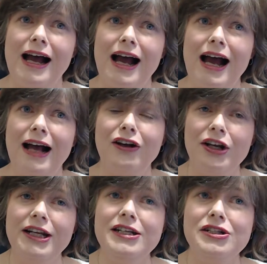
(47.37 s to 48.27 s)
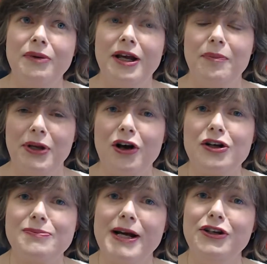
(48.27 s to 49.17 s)
I got into it
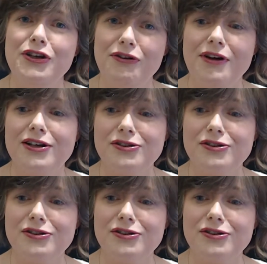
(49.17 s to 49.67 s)
because my New Year's